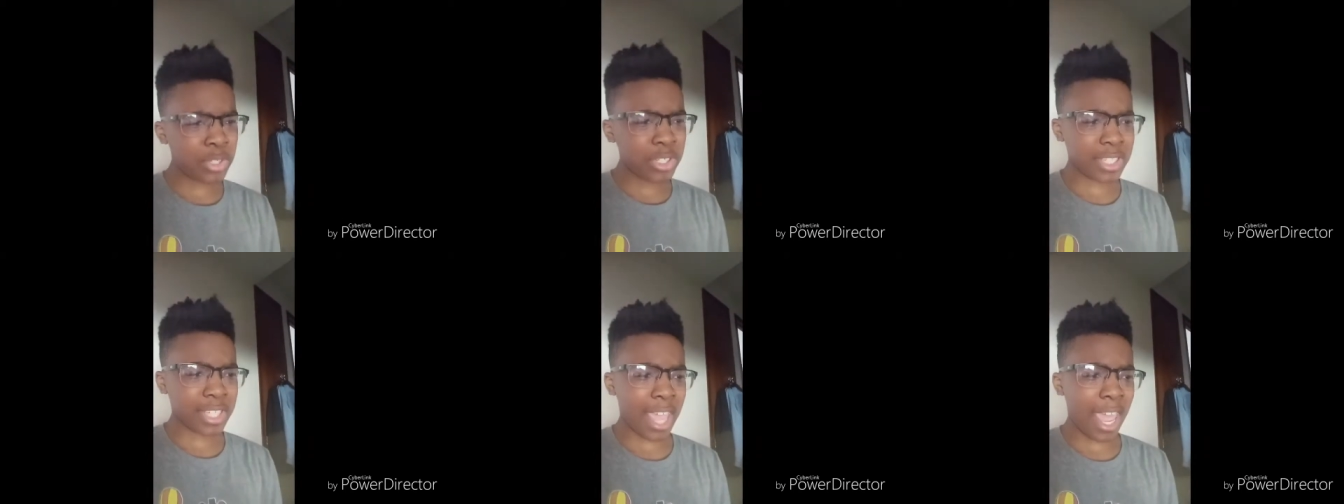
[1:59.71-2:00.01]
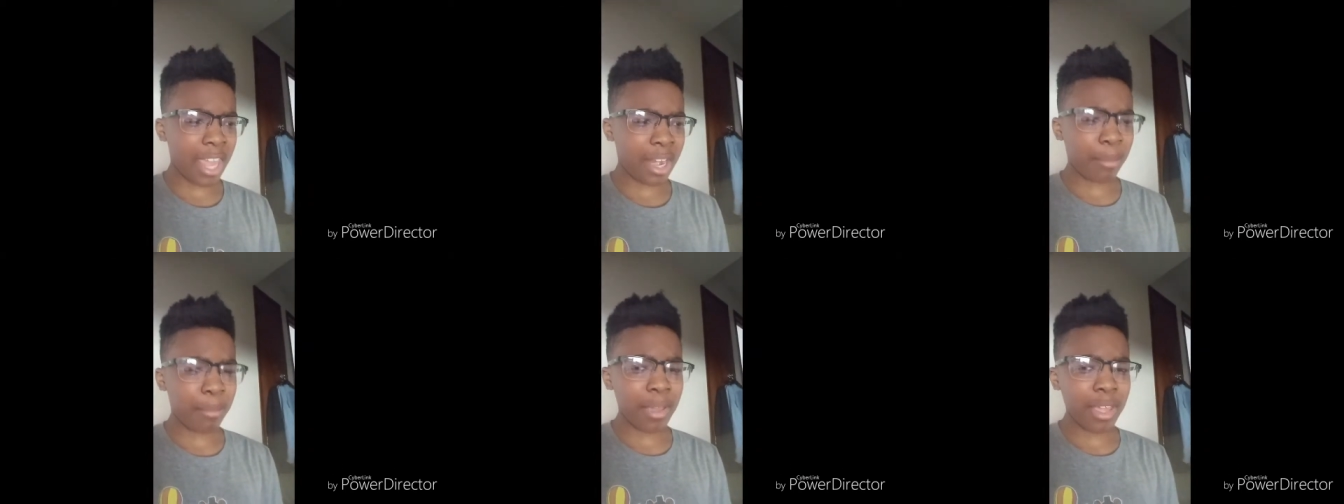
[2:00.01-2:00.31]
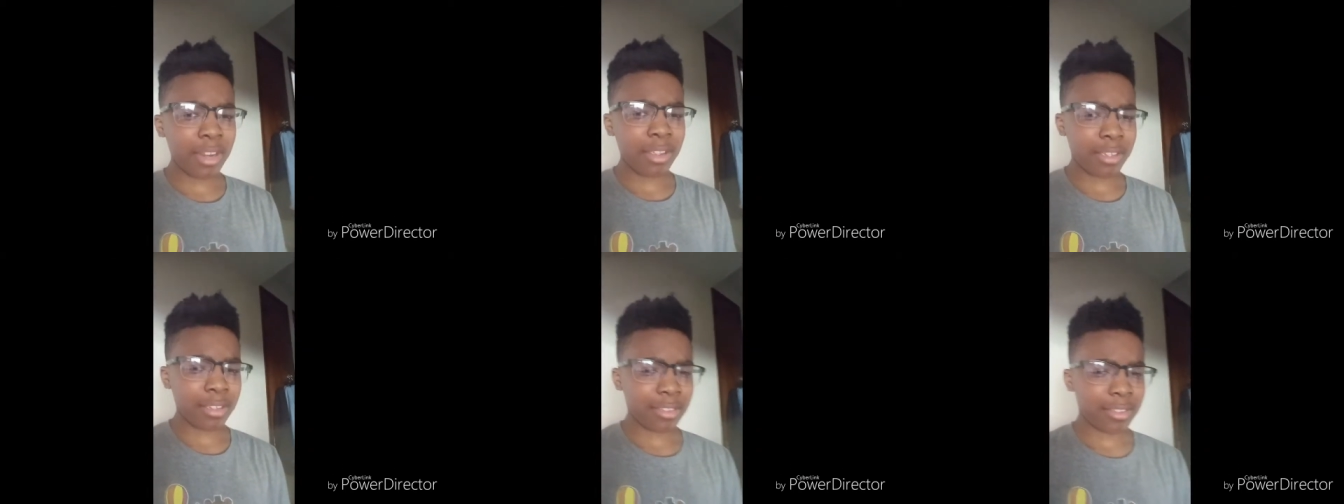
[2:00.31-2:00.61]

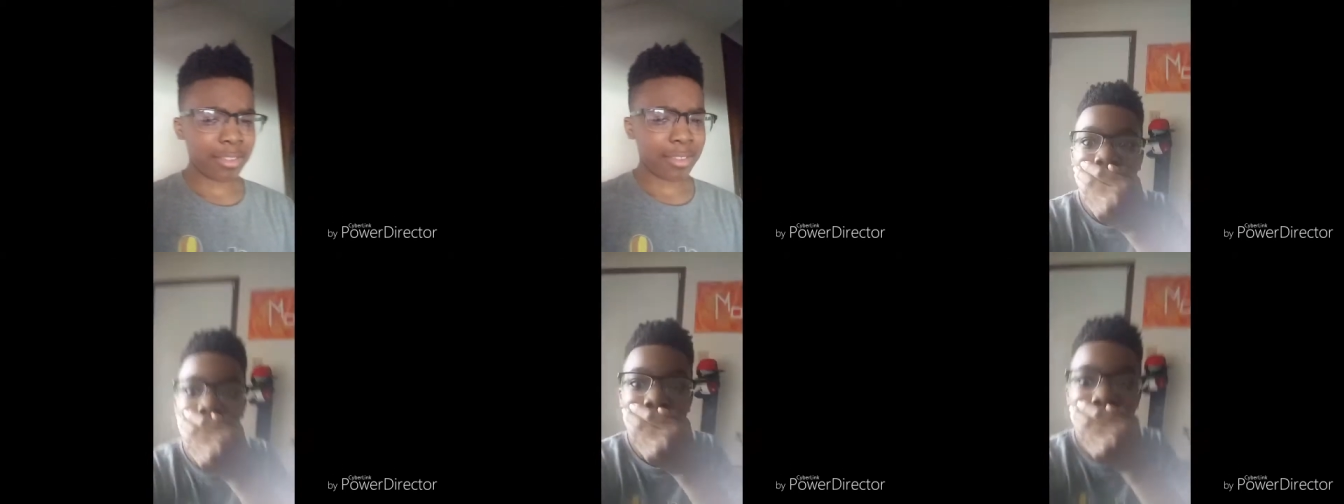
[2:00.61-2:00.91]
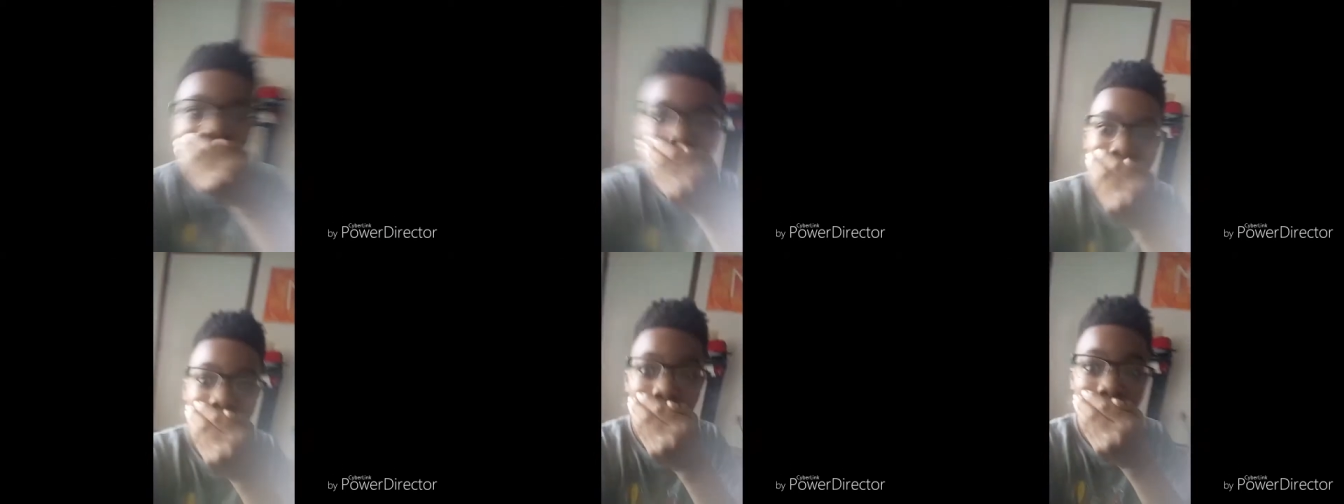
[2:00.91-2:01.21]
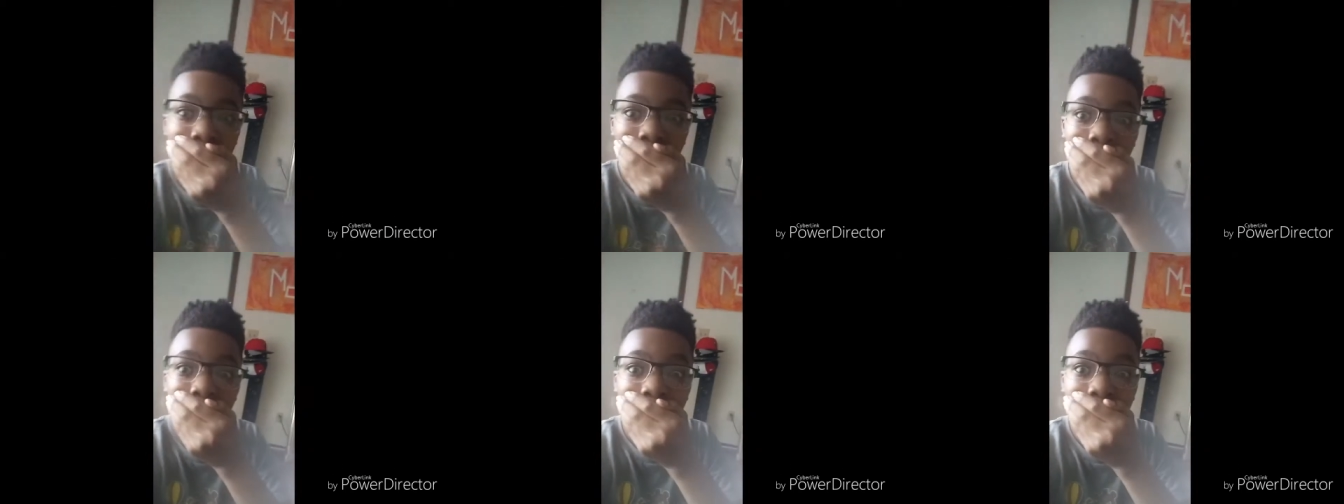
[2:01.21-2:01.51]

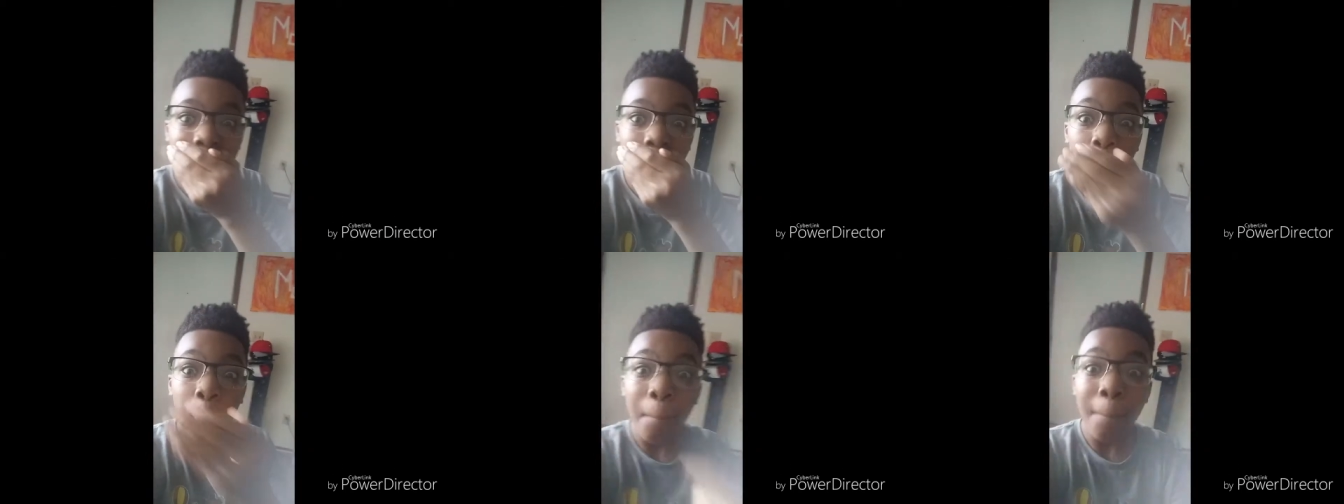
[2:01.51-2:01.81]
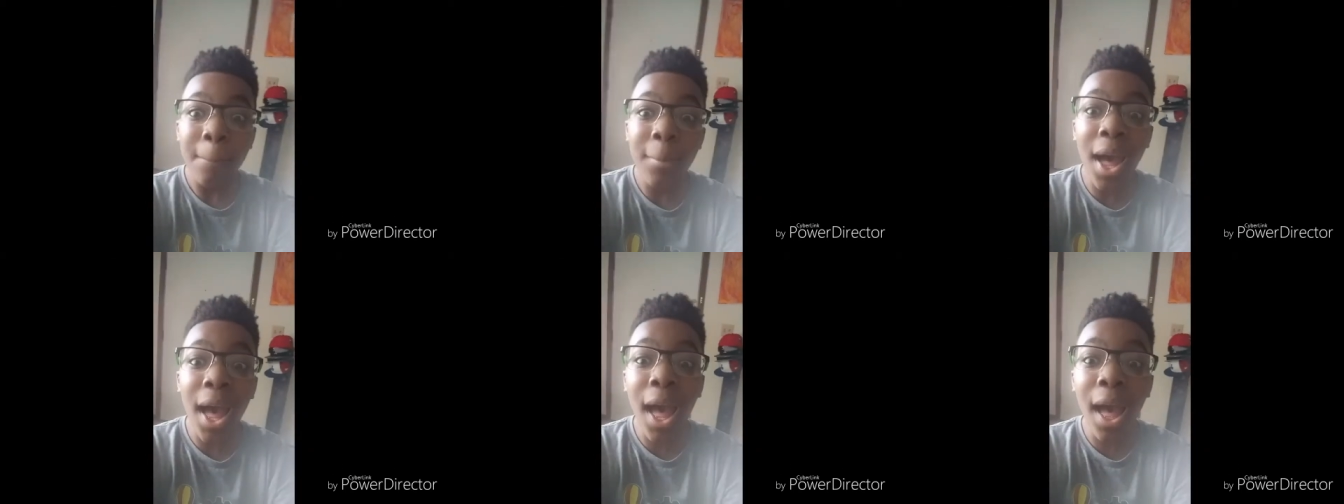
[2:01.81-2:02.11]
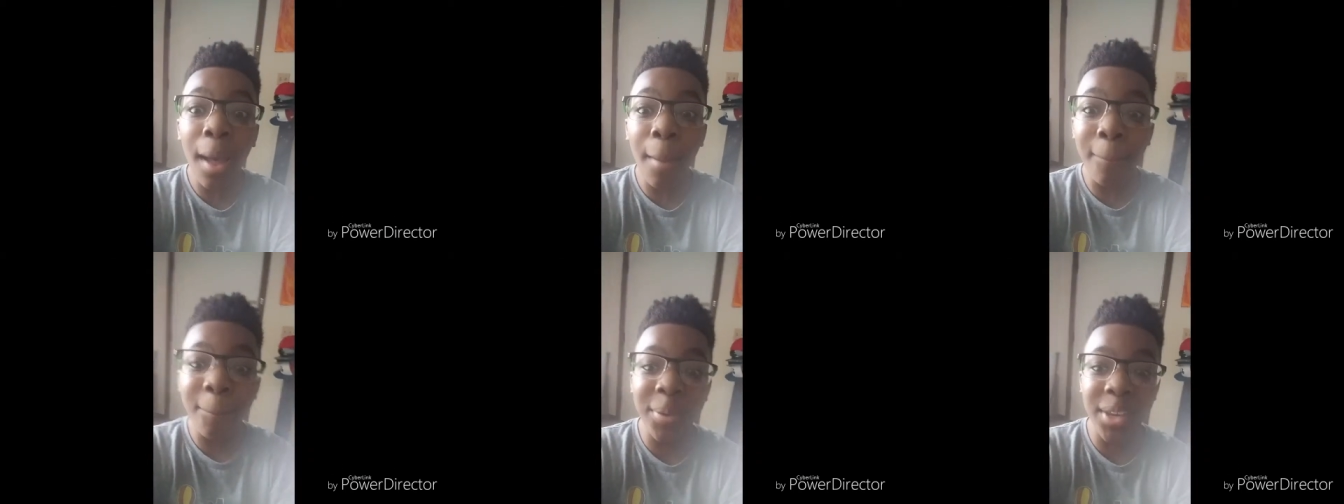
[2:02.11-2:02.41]
Mom, beat him to
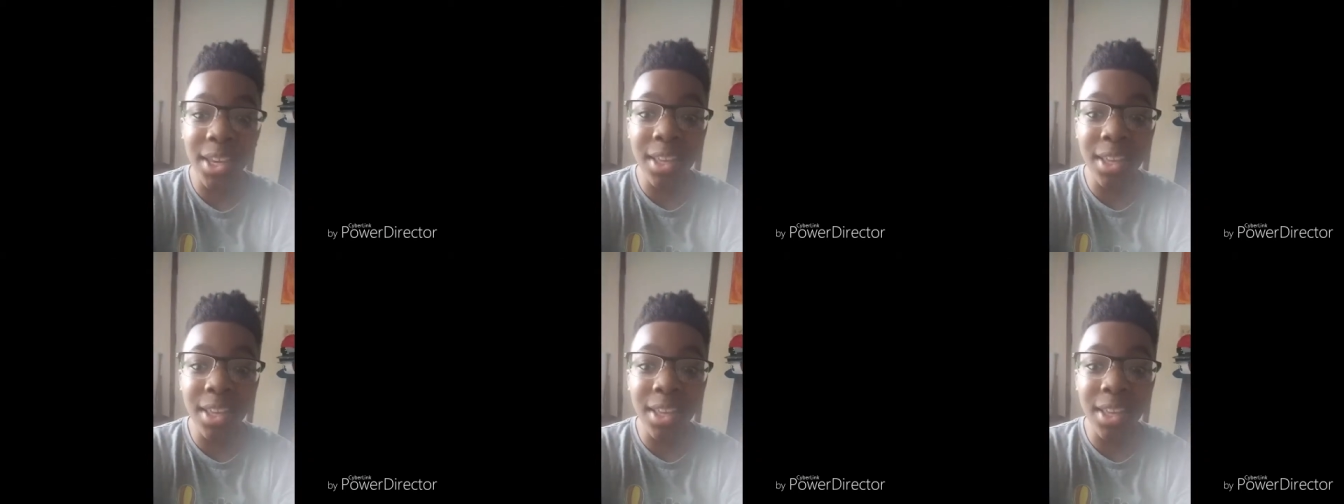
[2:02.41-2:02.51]
a